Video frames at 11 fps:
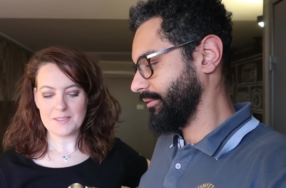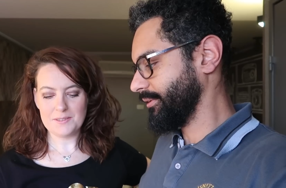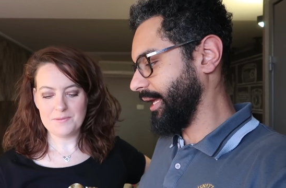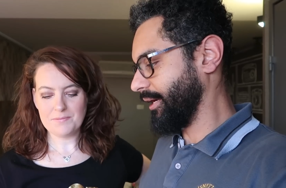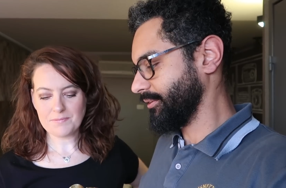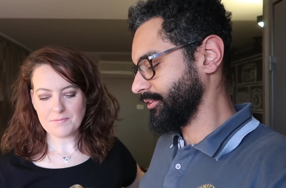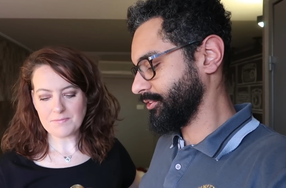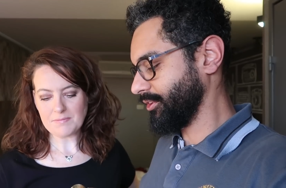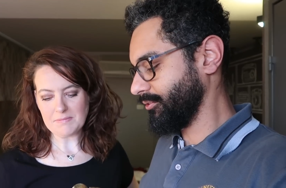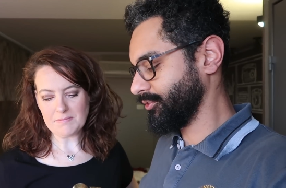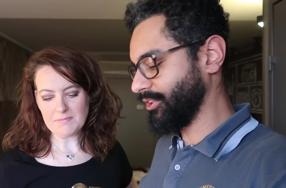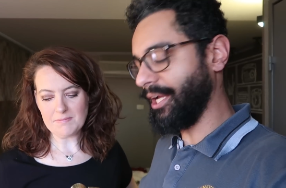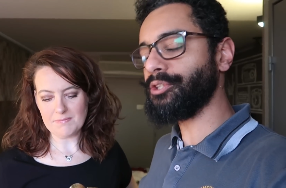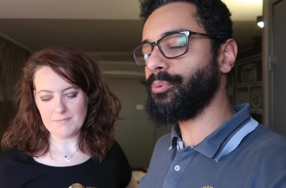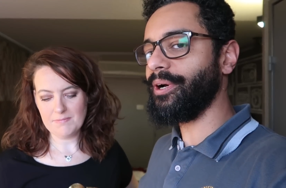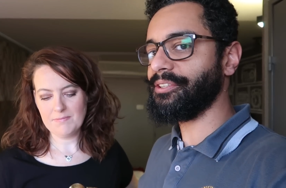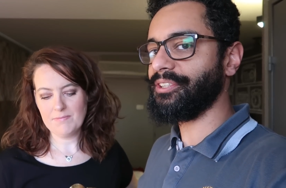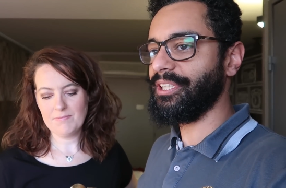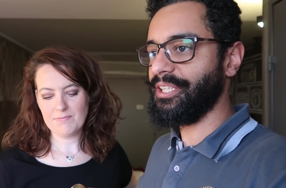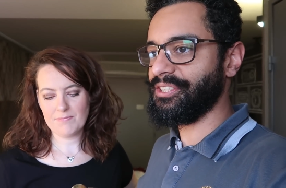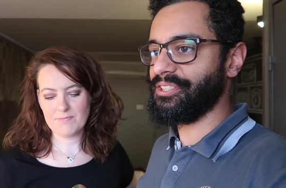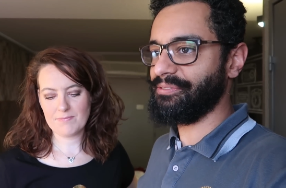Speaker 1: Yeah, so size-wise,
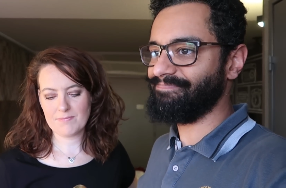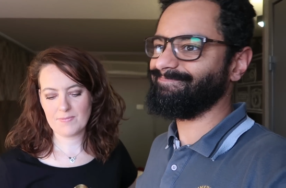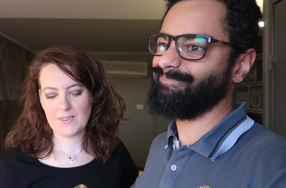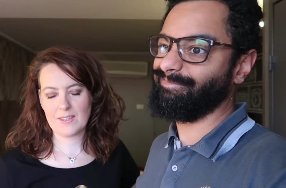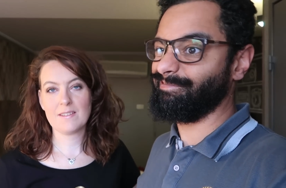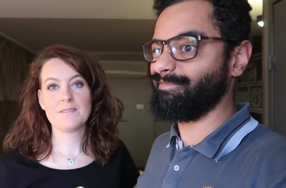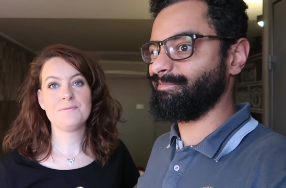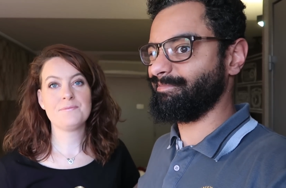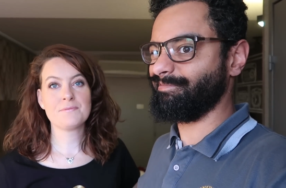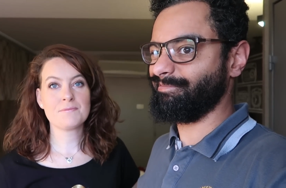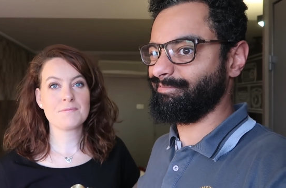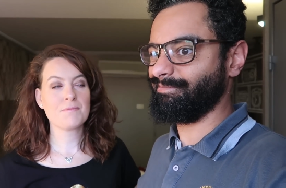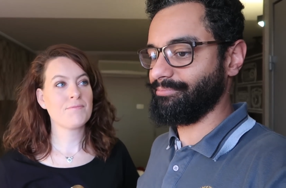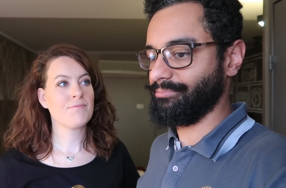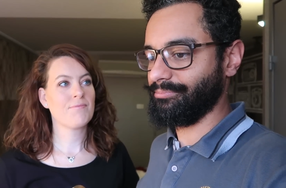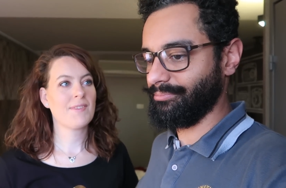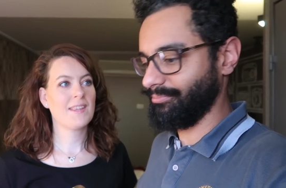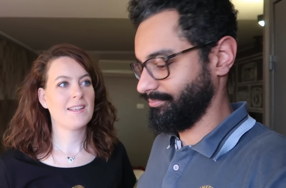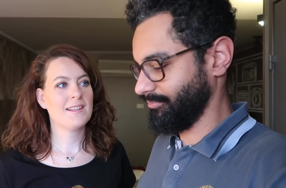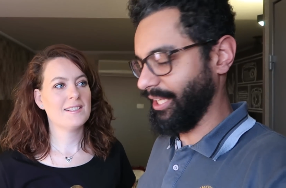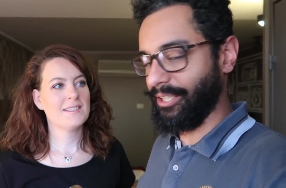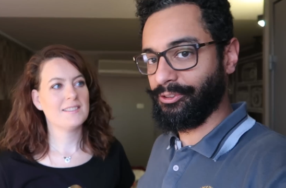it's hmm,
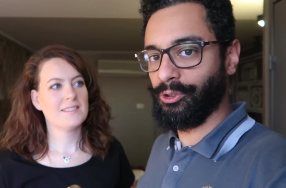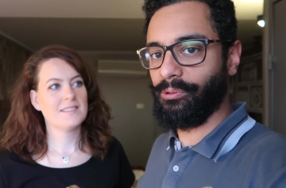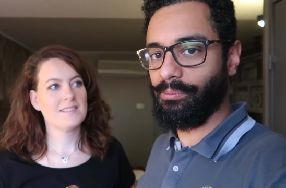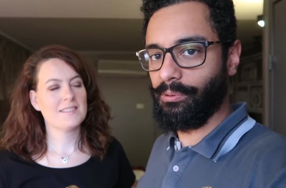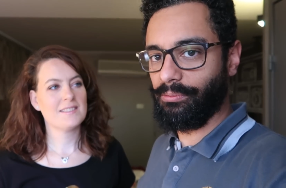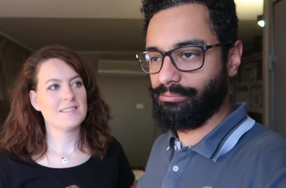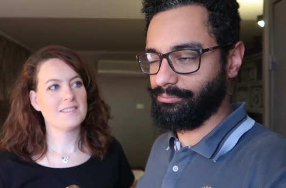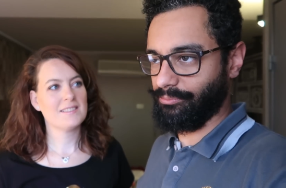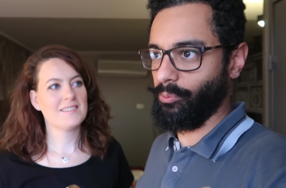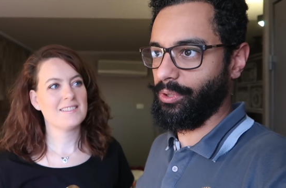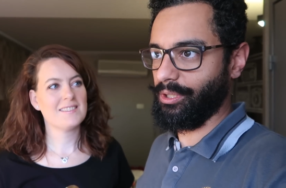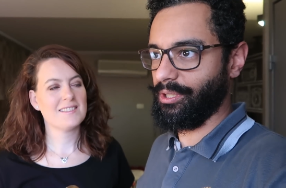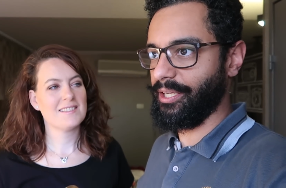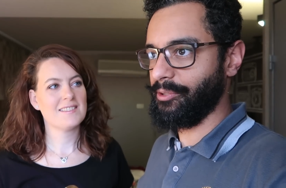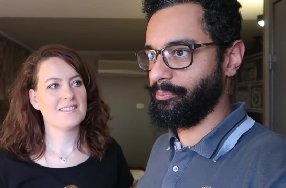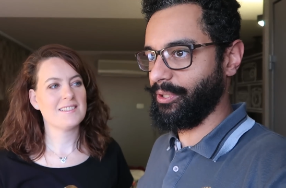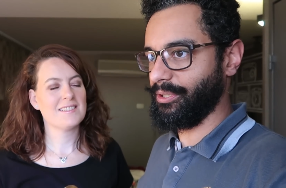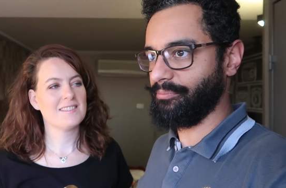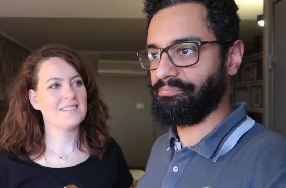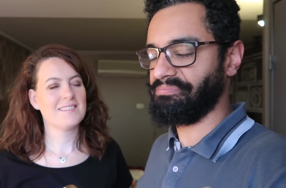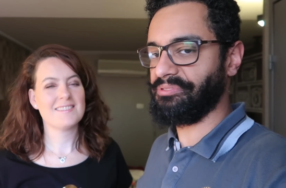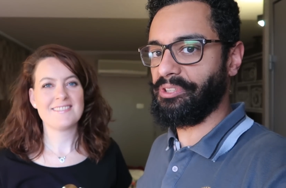yeah doable one night,
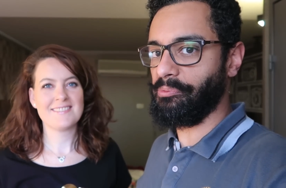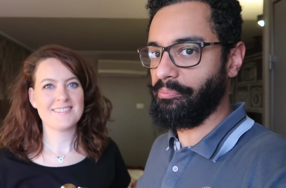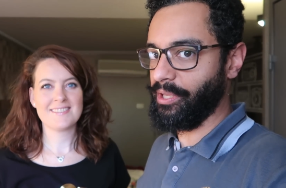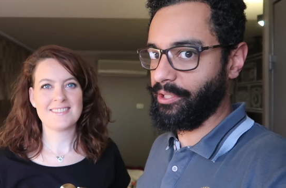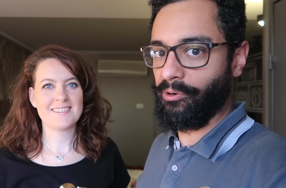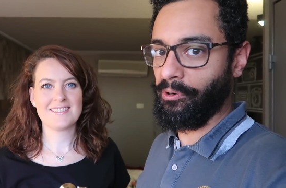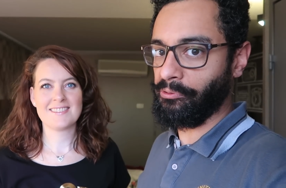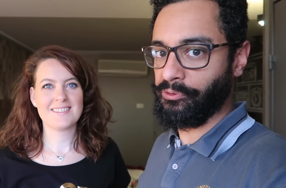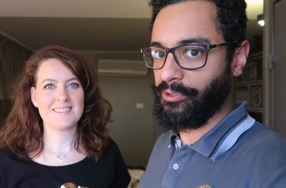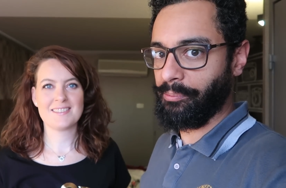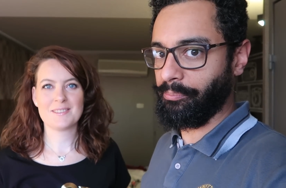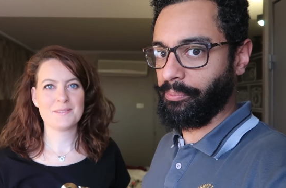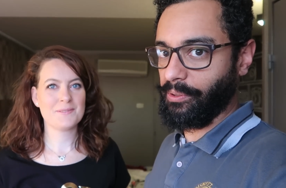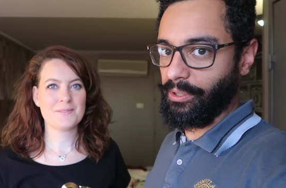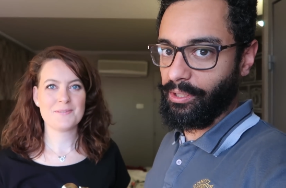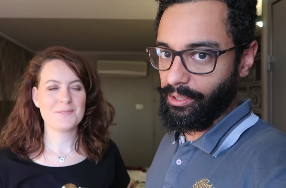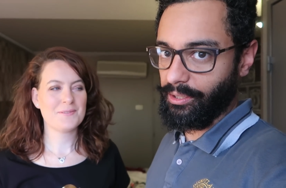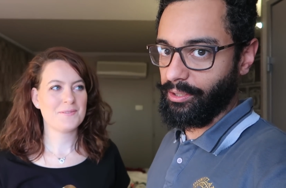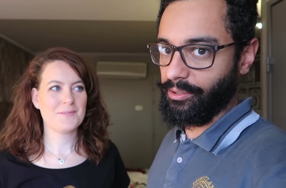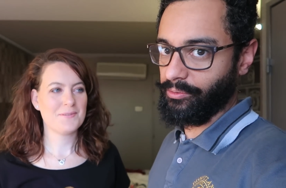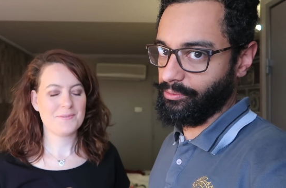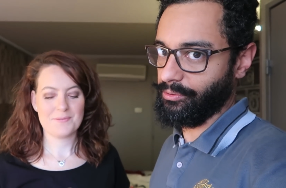but don't make your whole trip,
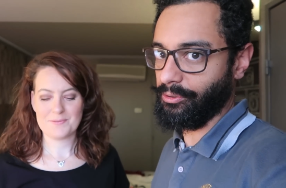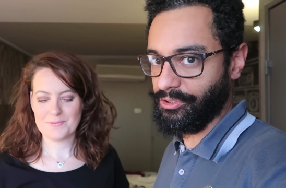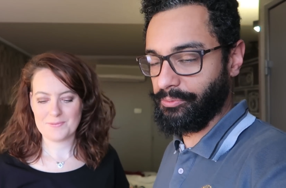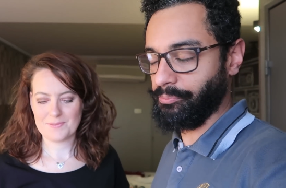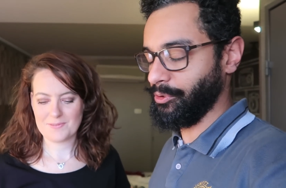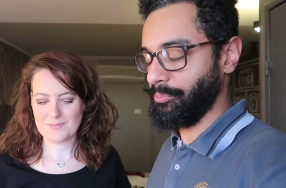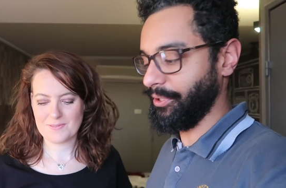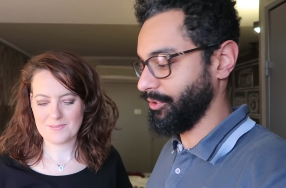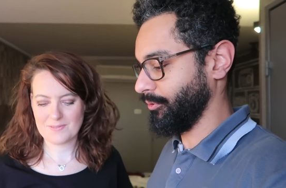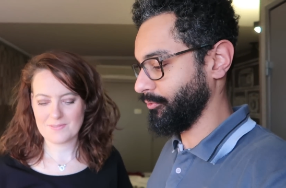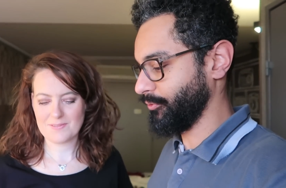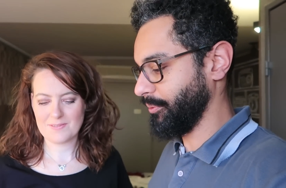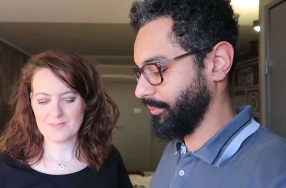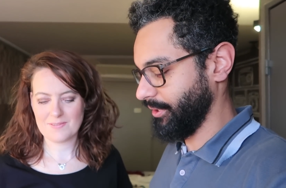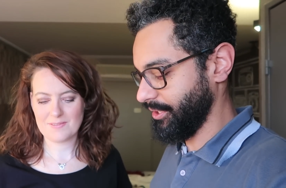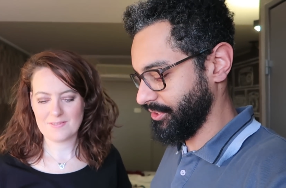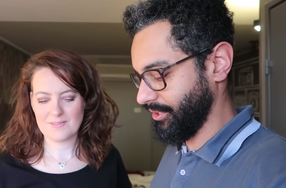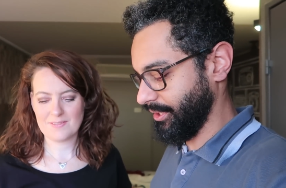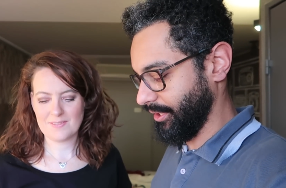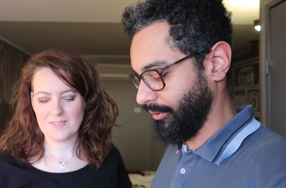uh, don't spend your whole trip in this uh,